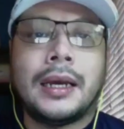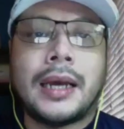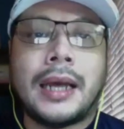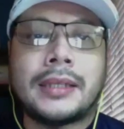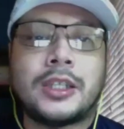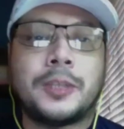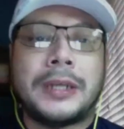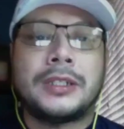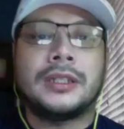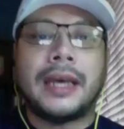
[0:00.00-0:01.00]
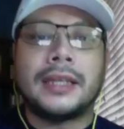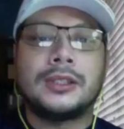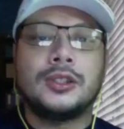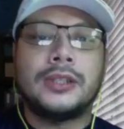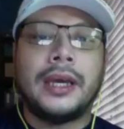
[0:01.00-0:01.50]
as our special guest
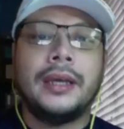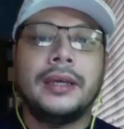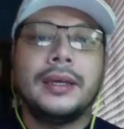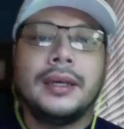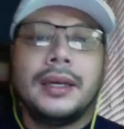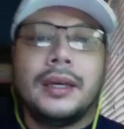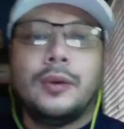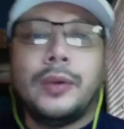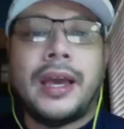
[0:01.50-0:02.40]
today, we